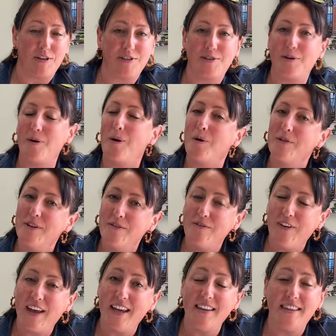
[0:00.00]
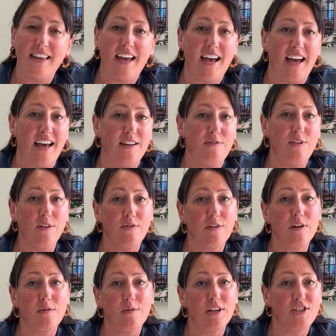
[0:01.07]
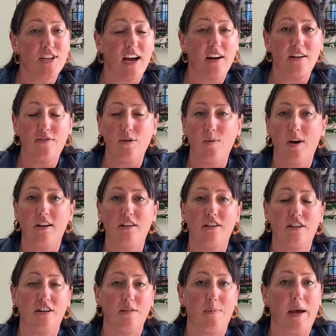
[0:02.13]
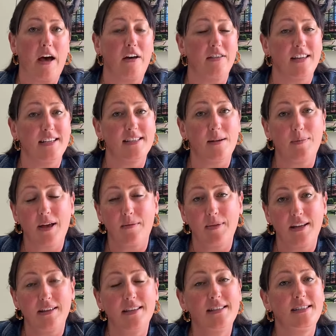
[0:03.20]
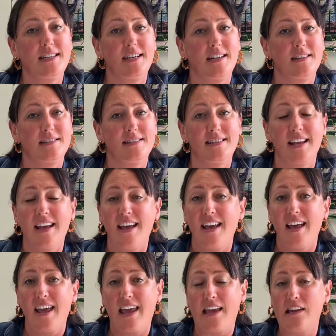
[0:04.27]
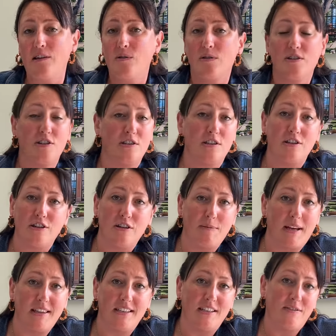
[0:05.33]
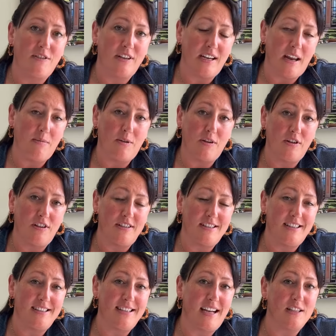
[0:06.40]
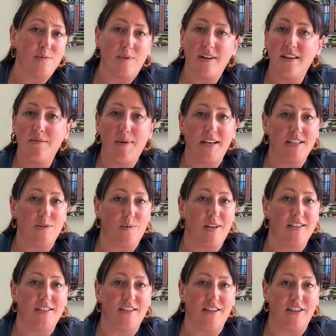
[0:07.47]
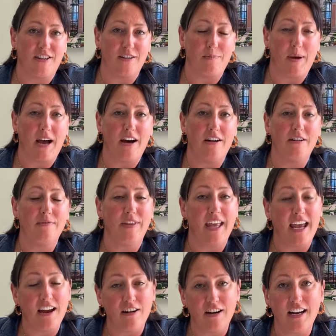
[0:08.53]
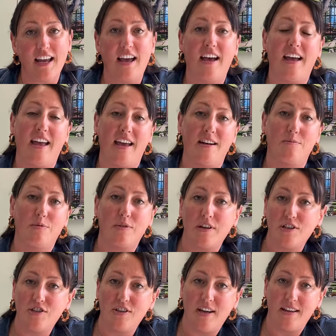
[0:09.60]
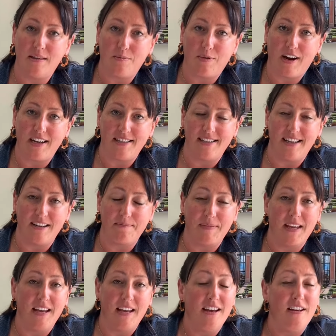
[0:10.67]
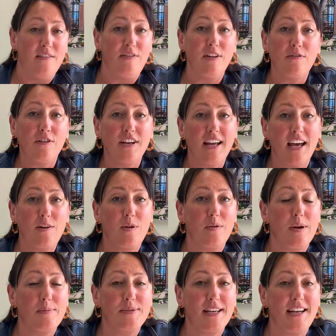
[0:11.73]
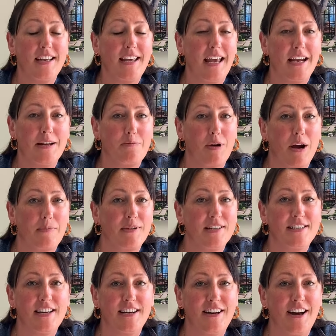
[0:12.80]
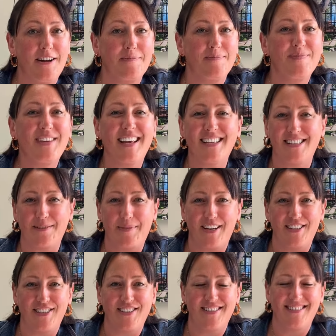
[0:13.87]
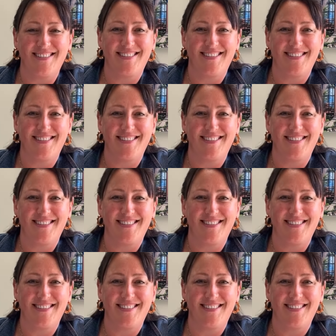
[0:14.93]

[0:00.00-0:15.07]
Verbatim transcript: So hold the faith uh, and feel free to reach out if you want to learn about these upcoming listings and or just learn about the different neighborhoods because that's one of the best ways to learn about the area and appreciate the pricing. Feel free to head to our website at canningproperties.com. Thanks so much.